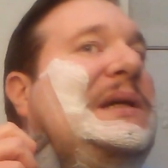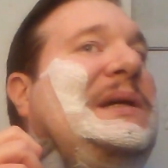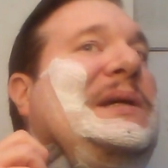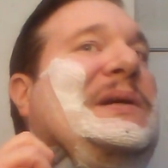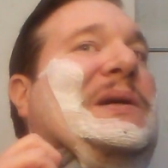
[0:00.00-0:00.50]

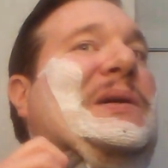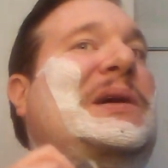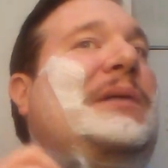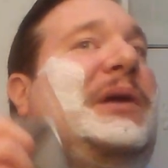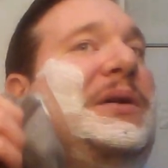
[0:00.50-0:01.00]
It'll
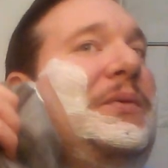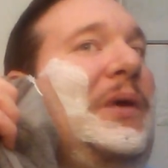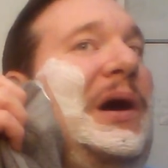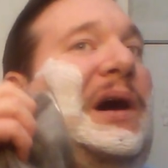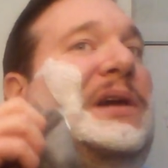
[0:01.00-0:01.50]
all come out in the
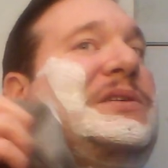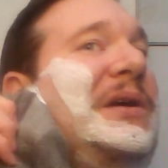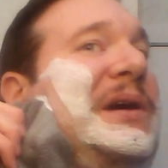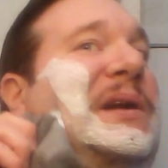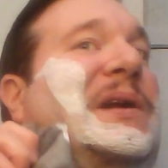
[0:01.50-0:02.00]
wash,
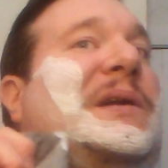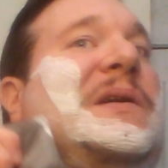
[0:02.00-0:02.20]
right?